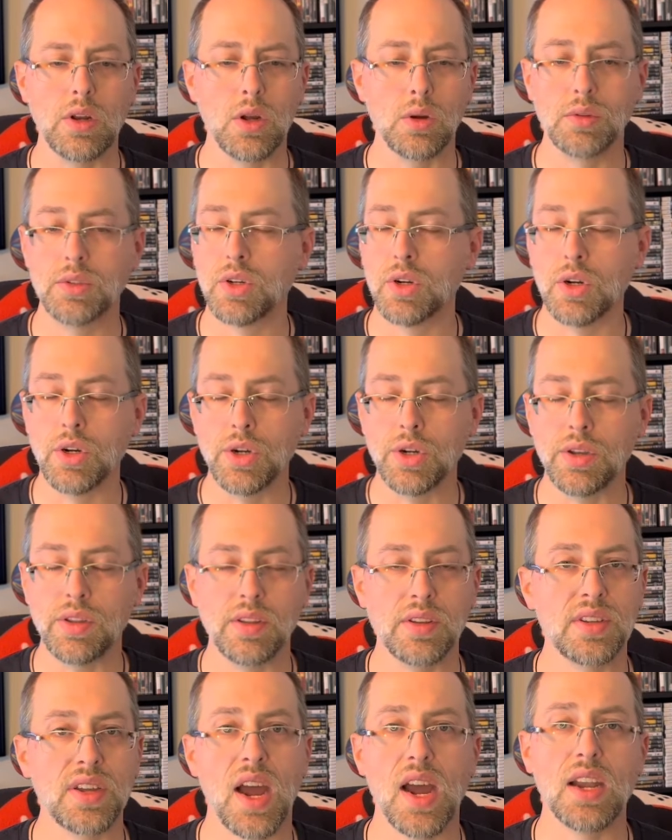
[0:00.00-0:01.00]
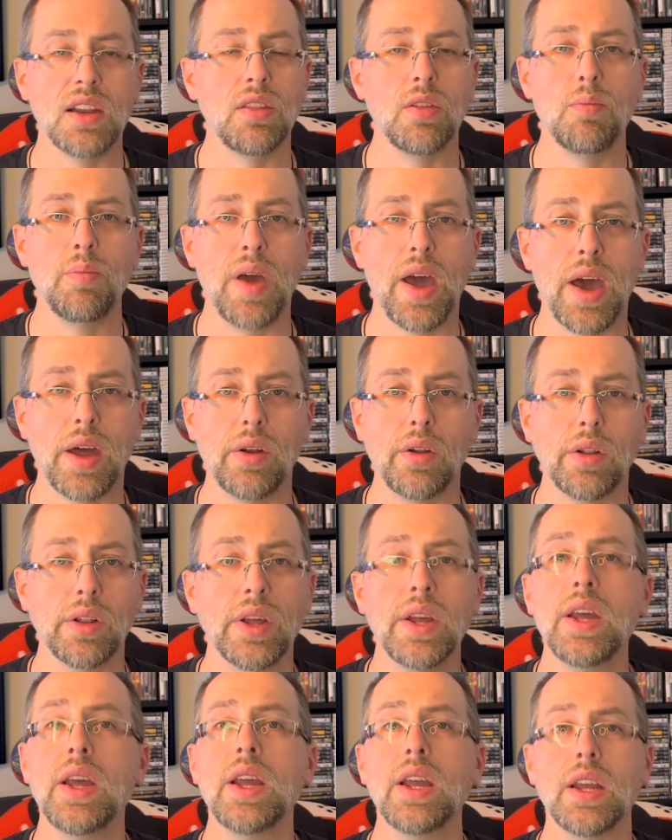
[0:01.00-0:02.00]
turn the tide of the battle
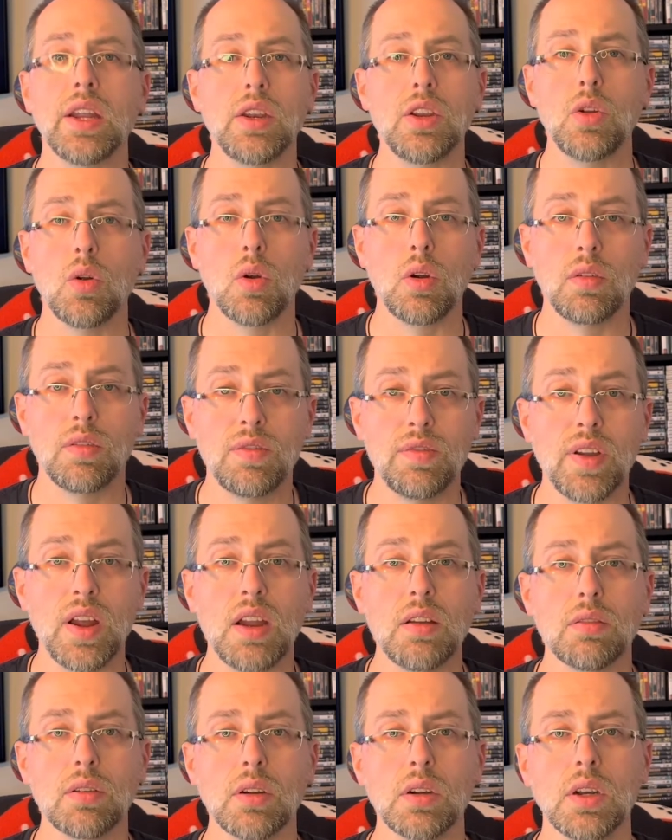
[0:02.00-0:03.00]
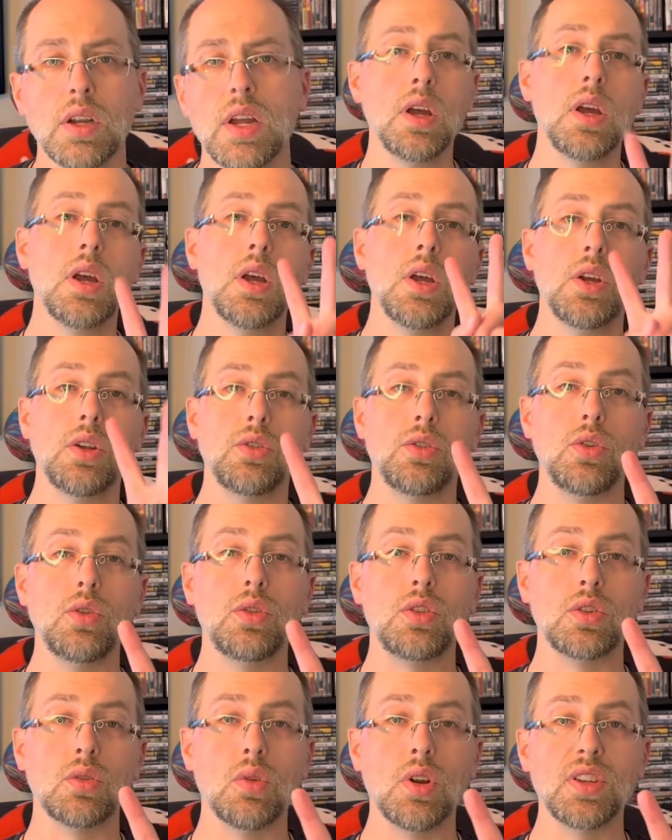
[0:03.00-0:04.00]
in your favor. 2
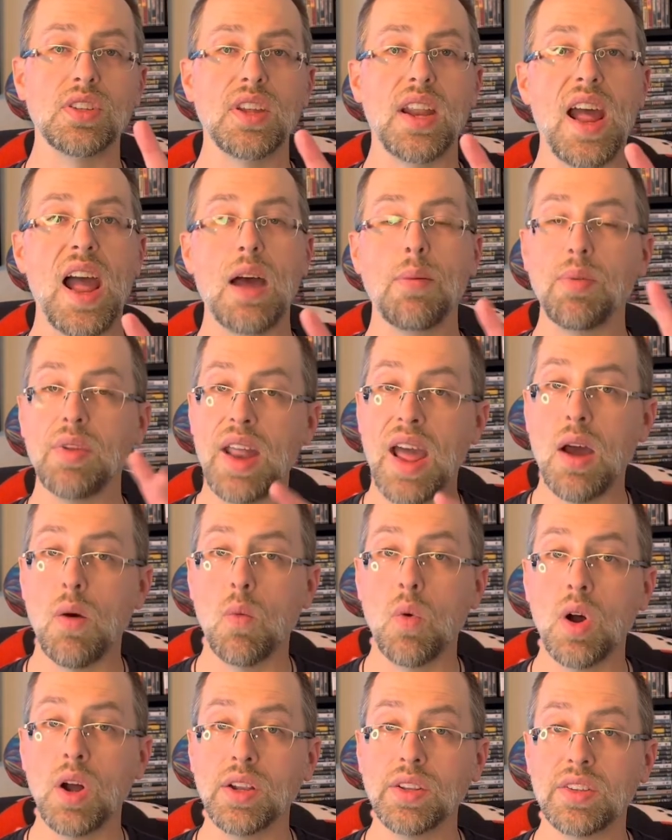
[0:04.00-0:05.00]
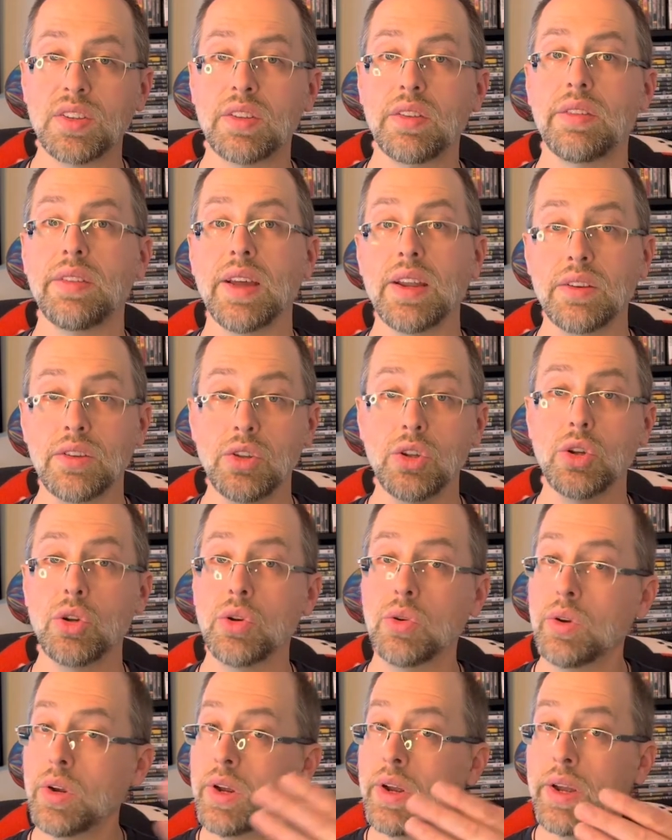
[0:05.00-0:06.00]
stories that happen at once that
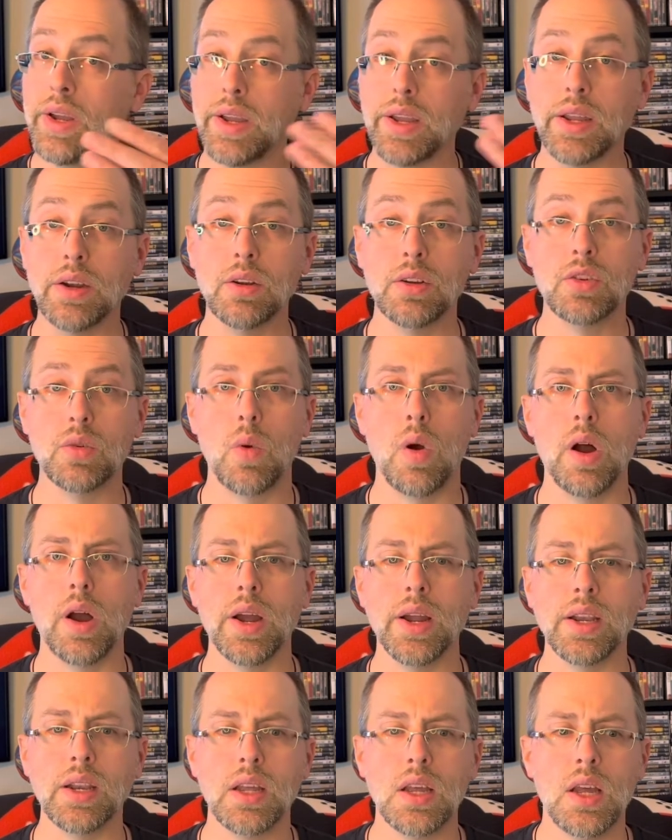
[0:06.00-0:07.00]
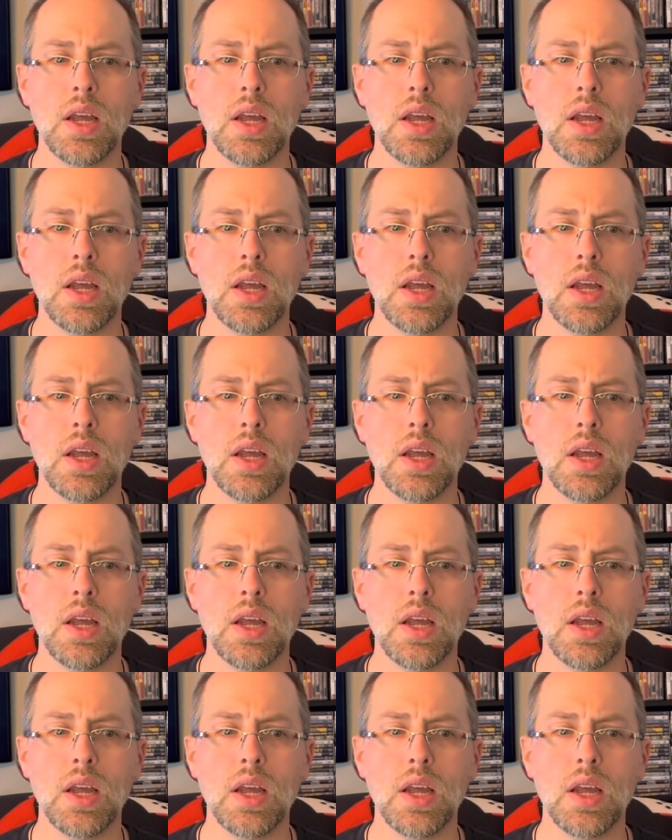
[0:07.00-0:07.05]
do intertwine.